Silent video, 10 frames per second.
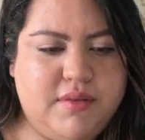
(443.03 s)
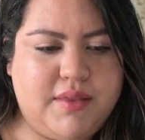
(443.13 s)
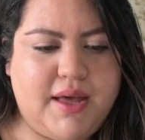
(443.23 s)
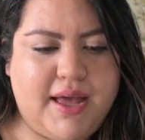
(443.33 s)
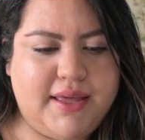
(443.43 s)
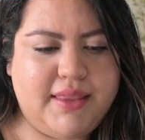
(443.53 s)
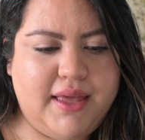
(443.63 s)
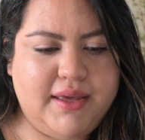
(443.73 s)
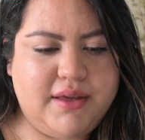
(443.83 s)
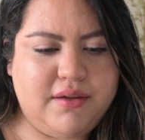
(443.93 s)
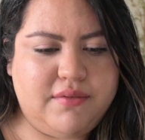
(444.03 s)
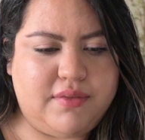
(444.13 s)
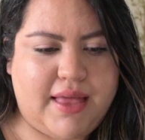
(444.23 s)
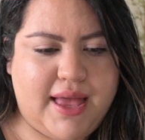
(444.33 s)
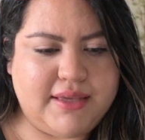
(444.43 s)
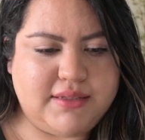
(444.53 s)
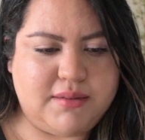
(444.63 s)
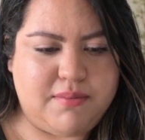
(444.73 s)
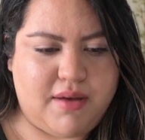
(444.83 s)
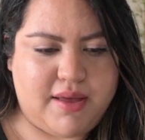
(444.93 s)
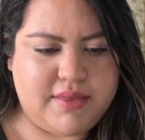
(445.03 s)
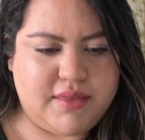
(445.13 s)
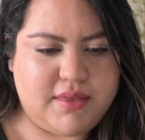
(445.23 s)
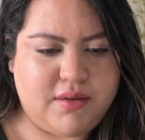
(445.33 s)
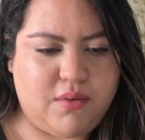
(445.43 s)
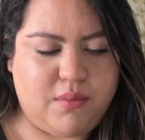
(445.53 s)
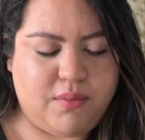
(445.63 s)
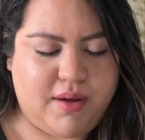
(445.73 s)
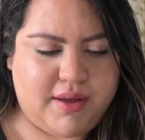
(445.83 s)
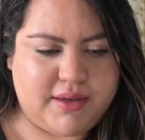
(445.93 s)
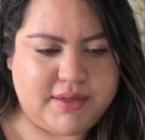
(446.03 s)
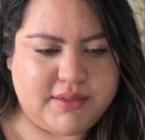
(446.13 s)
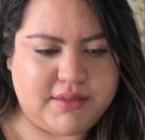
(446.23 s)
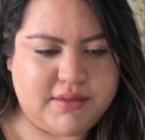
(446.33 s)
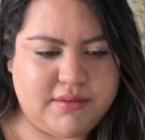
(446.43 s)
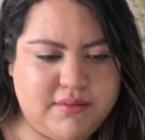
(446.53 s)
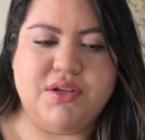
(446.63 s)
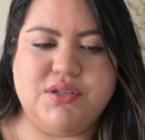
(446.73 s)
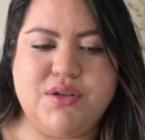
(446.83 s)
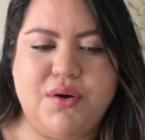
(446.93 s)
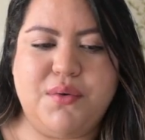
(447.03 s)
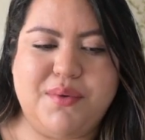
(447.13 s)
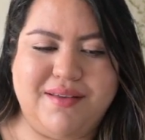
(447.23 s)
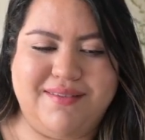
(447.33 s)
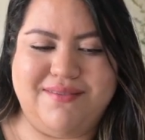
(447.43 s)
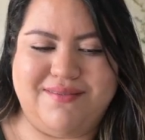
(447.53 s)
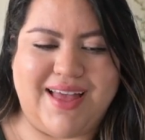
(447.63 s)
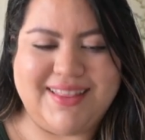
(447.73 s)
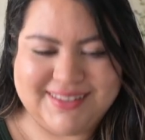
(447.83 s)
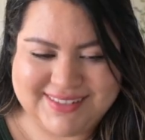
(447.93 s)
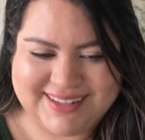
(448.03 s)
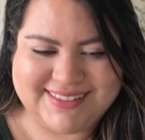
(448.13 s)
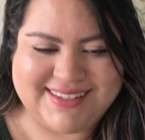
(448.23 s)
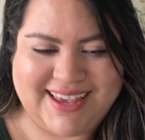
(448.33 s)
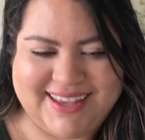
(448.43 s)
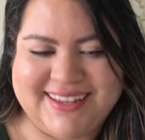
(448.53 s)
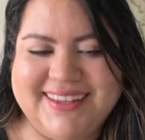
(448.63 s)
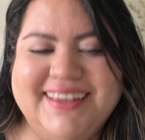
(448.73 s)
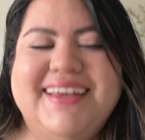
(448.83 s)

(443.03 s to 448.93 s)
The highlight of last month was, so Valentine's Day.